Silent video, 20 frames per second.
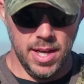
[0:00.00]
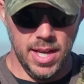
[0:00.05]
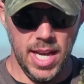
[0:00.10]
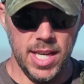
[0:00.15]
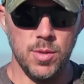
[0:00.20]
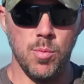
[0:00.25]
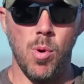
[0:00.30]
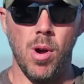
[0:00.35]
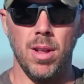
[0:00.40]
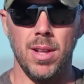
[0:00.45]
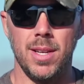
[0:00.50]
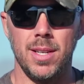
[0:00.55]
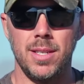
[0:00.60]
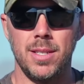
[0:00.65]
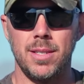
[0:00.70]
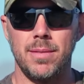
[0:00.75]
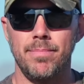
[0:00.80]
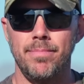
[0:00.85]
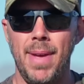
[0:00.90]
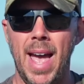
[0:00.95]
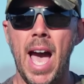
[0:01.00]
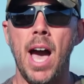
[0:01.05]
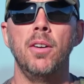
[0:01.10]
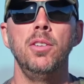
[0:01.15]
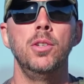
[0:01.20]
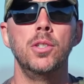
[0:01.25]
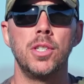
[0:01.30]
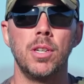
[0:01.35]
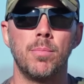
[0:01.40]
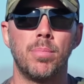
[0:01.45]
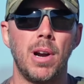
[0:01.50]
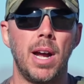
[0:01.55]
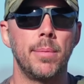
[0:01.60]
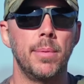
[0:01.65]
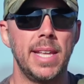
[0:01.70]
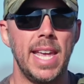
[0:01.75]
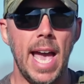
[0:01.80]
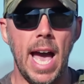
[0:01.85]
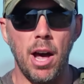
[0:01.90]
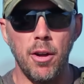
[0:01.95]
as well as how you should
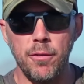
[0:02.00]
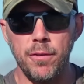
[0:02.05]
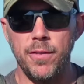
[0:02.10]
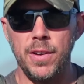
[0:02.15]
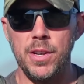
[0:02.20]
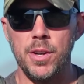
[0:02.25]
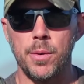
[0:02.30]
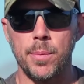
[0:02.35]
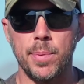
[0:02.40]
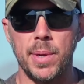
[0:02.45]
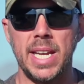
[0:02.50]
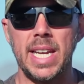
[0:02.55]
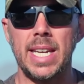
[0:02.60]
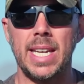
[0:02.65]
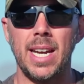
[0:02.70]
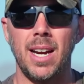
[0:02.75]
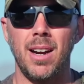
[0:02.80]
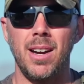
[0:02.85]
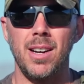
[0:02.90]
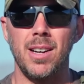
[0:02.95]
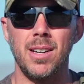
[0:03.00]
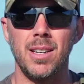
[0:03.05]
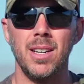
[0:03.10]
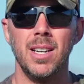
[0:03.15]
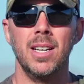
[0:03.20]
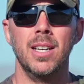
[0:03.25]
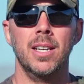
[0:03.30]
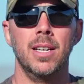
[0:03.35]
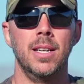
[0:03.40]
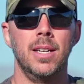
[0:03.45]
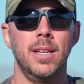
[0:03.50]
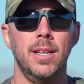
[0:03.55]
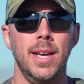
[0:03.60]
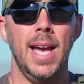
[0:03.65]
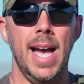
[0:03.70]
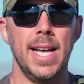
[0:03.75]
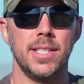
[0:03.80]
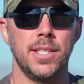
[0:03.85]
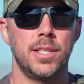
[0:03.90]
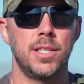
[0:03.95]
probably outfit your plate carrier
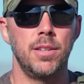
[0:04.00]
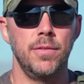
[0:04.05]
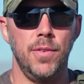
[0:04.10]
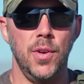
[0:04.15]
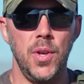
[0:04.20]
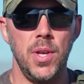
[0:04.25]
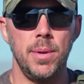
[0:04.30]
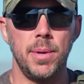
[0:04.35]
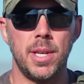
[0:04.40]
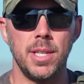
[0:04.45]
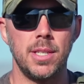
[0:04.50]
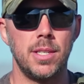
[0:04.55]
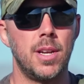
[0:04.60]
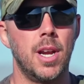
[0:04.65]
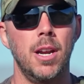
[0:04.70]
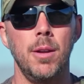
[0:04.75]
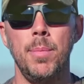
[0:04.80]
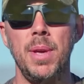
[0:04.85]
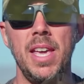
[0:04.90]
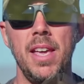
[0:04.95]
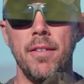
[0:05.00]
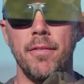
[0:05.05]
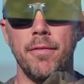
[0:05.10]
as a civilian, because it's going to be